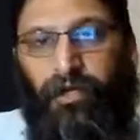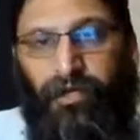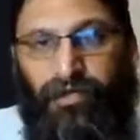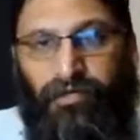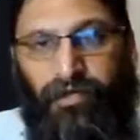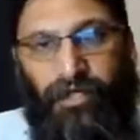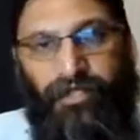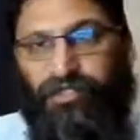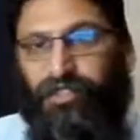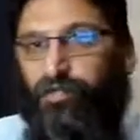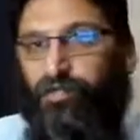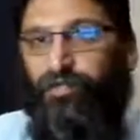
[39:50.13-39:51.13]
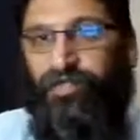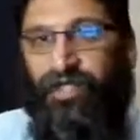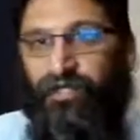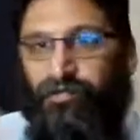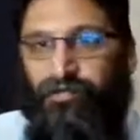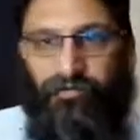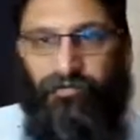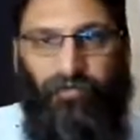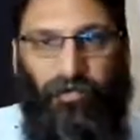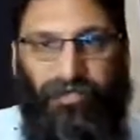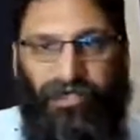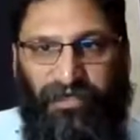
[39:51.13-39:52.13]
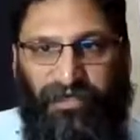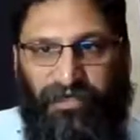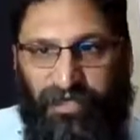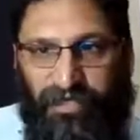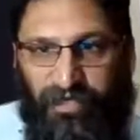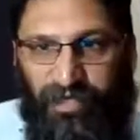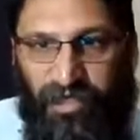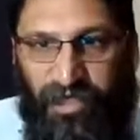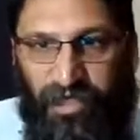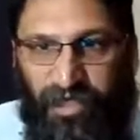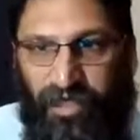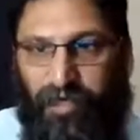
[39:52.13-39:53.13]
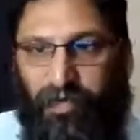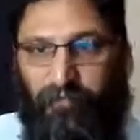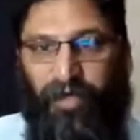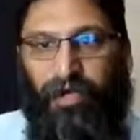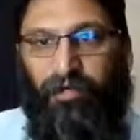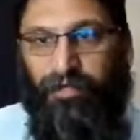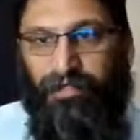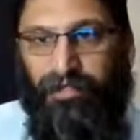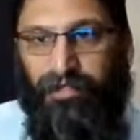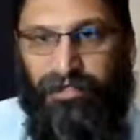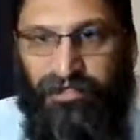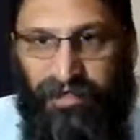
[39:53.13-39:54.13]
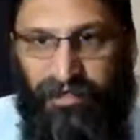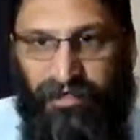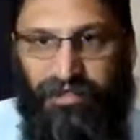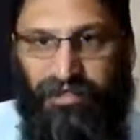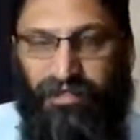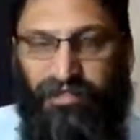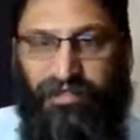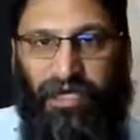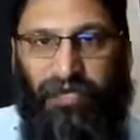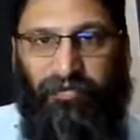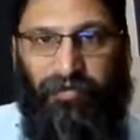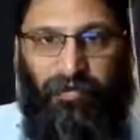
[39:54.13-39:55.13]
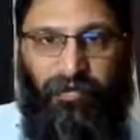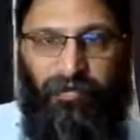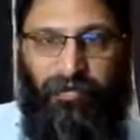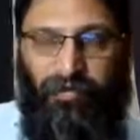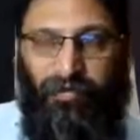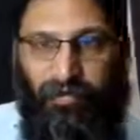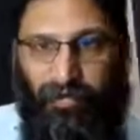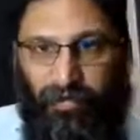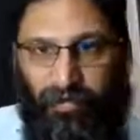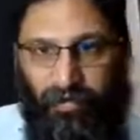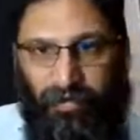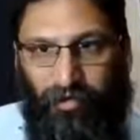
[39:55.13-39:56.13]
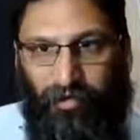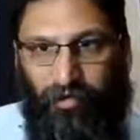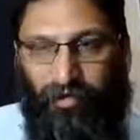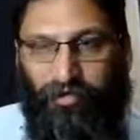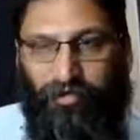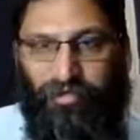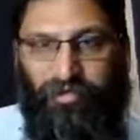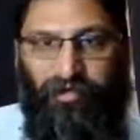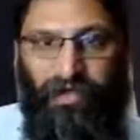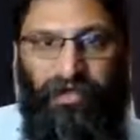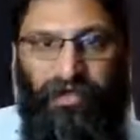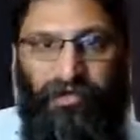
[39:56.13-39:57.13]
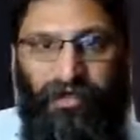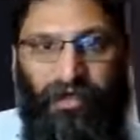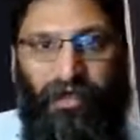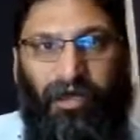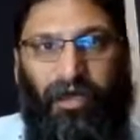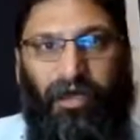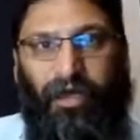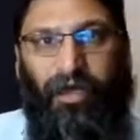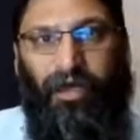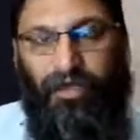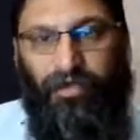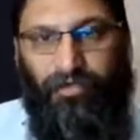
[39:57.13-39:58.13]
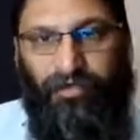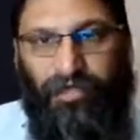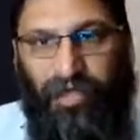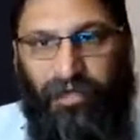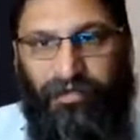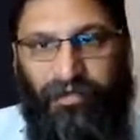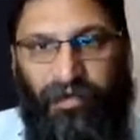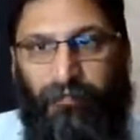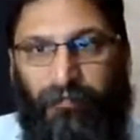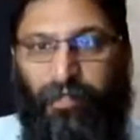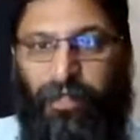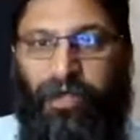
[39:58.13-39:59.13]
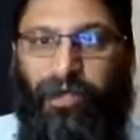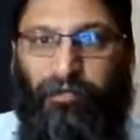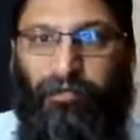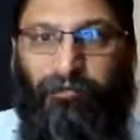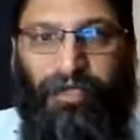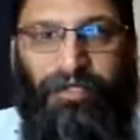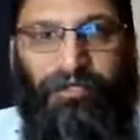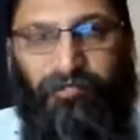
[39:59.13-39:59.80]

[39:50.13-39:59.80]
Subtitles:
so I just did 2 cycles of 4 seconds each. I looked at the second timer on the screen, and I used that. It's a